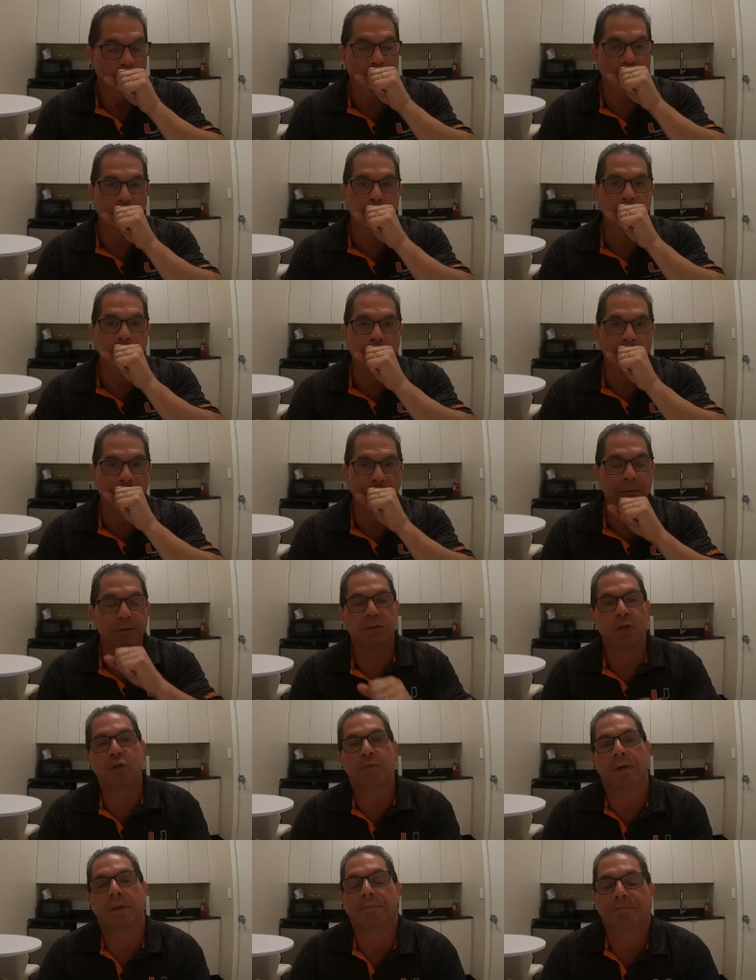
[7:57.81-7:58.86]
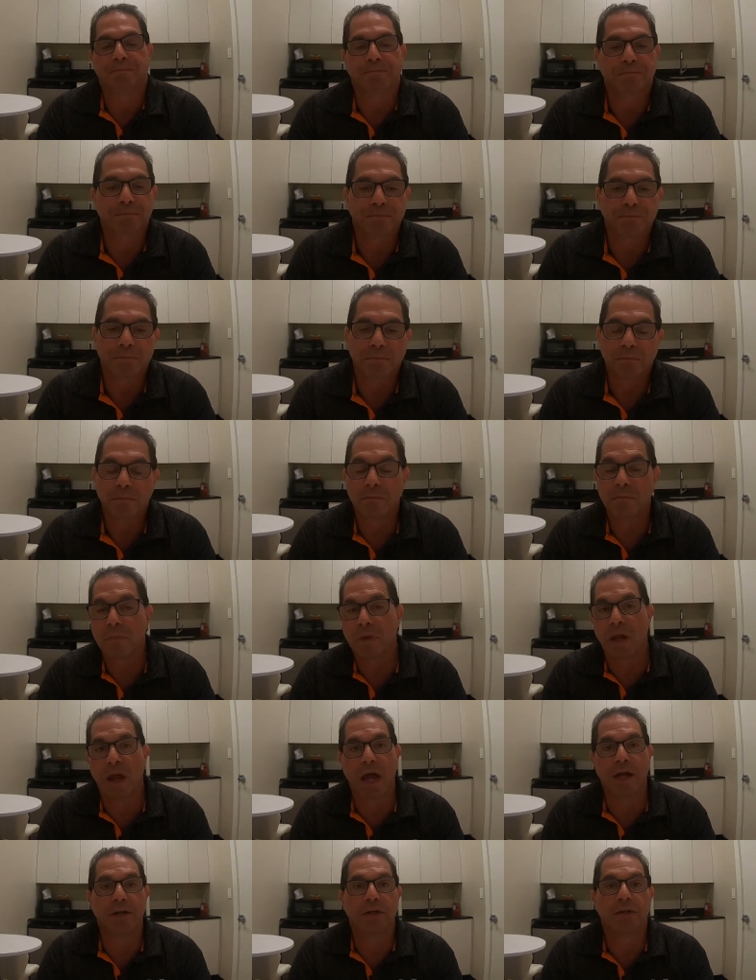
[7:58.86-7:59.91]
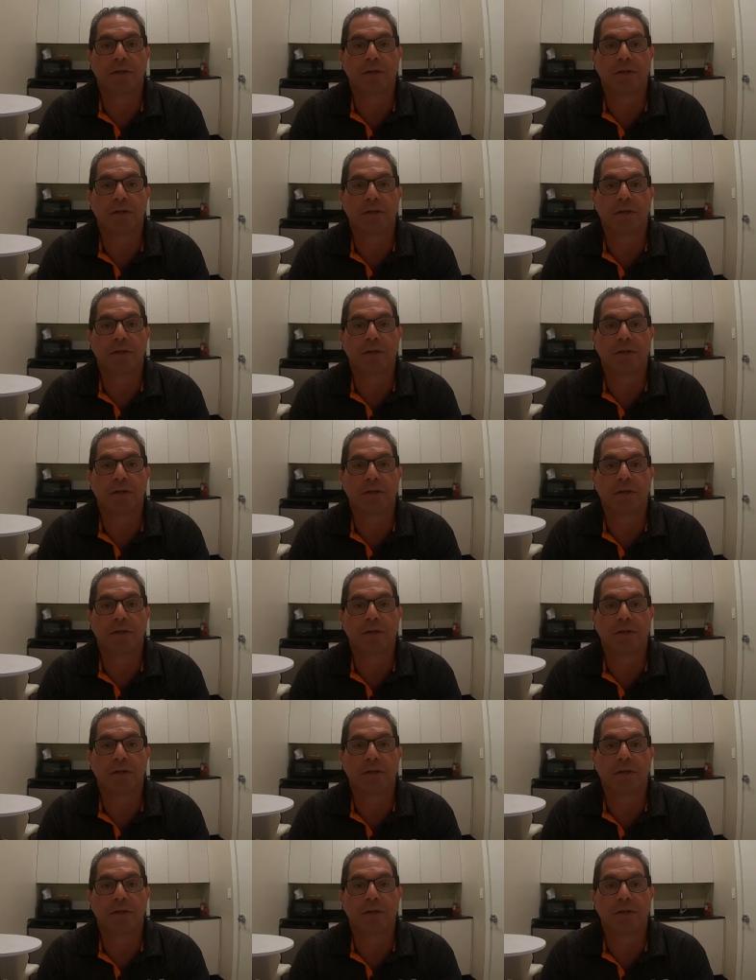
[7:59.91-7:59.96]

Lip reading: excuse me, and